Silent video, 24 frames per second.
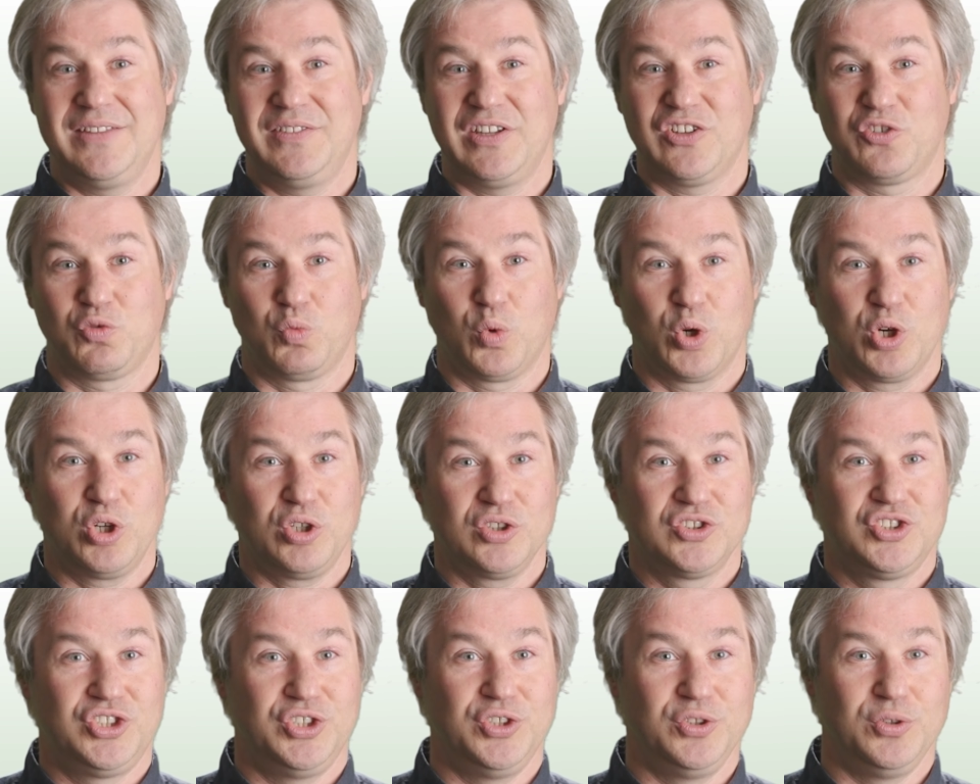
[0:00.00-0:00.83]
in this
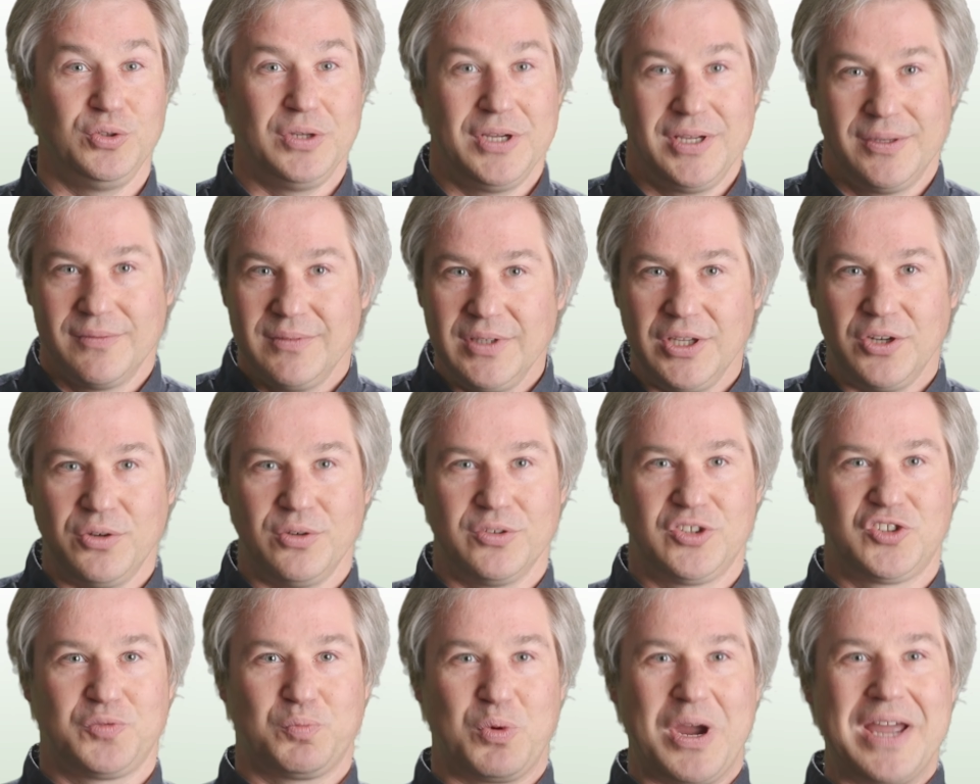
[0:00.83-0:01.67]
world to, you know,
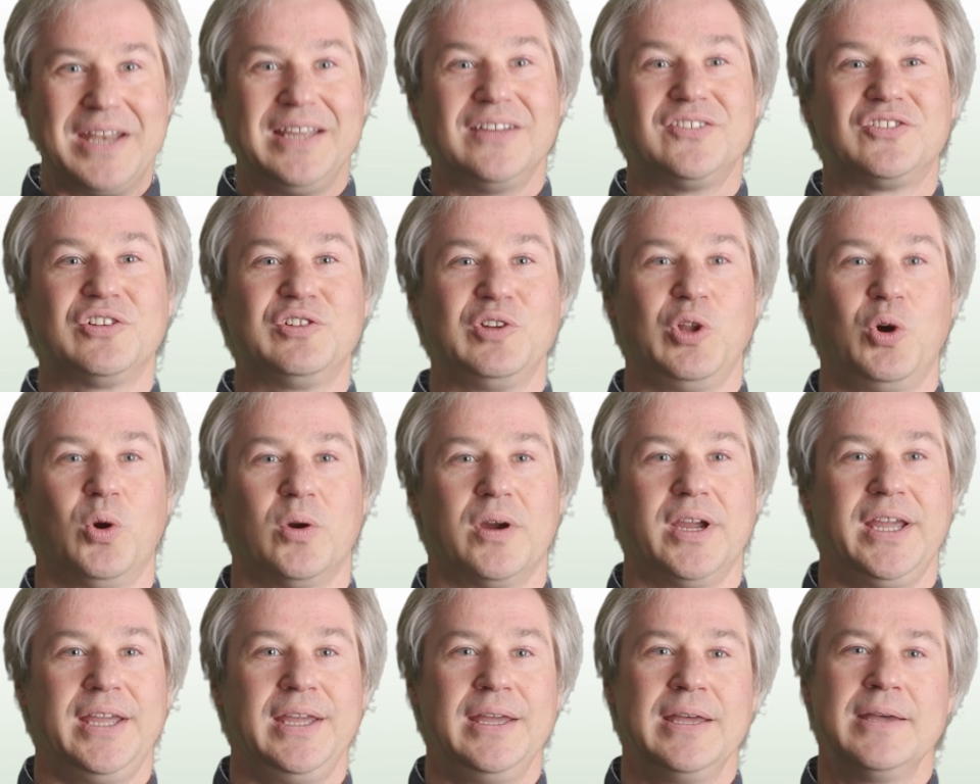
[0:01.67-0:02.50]
spread his
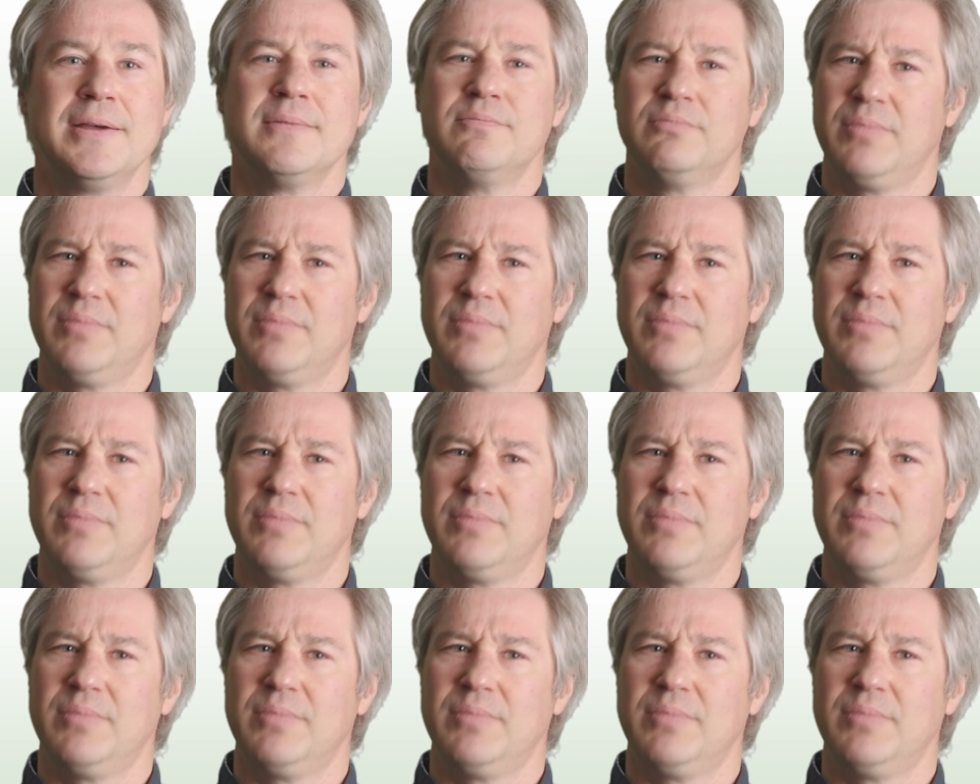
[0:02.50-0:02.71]
glory,